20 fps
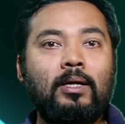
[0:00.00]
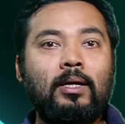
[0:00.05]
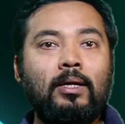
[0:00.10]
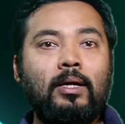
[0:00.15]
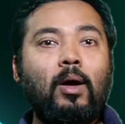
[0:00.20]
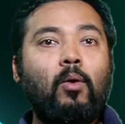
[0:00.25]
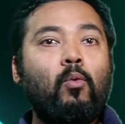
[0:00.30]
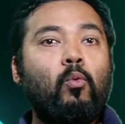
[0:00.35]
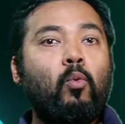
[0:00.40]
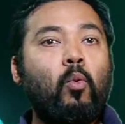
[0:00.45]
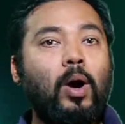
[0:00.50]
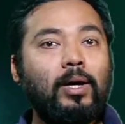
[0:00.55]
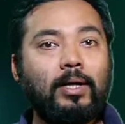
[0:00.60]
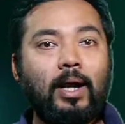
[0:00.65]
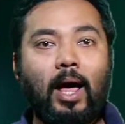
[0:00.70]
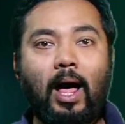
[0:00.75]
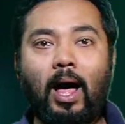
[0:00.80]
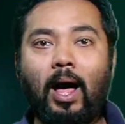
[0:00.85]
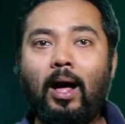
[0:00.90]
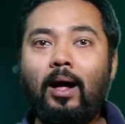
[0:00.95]
Now,
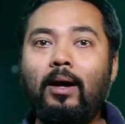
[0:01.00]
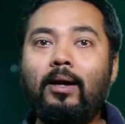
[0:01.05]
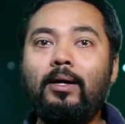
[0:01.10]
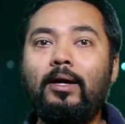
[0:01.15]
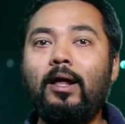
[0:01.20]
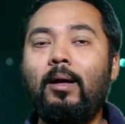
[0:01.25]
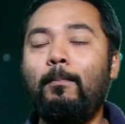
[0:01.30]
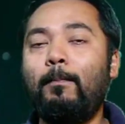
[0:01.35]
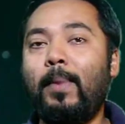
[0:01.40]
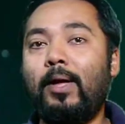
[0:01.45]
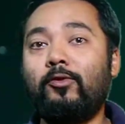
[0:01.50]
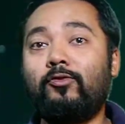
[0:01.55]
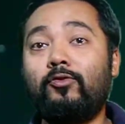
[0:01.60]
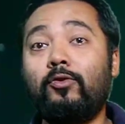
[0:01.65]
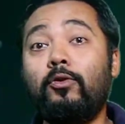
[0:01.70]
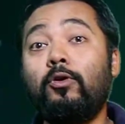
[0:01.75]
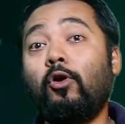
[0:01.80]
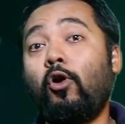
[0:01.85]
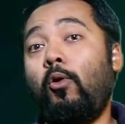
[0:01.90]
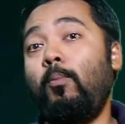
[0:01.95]
what are the
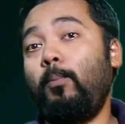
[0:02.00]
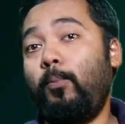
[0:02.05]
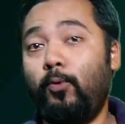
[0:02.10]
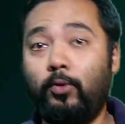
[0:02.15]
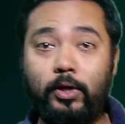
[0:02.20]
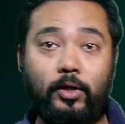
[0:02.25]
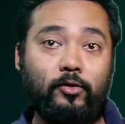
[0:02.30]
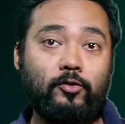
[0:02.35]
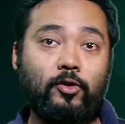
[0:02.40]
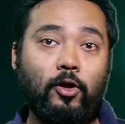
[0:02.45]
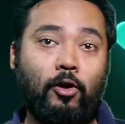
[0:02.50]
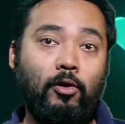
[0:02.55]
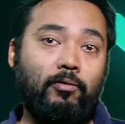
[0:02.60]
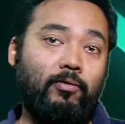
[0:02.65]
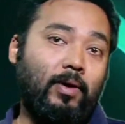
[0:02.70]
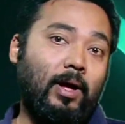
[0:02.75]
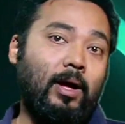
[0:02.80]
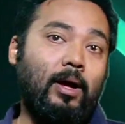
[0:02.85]
major components of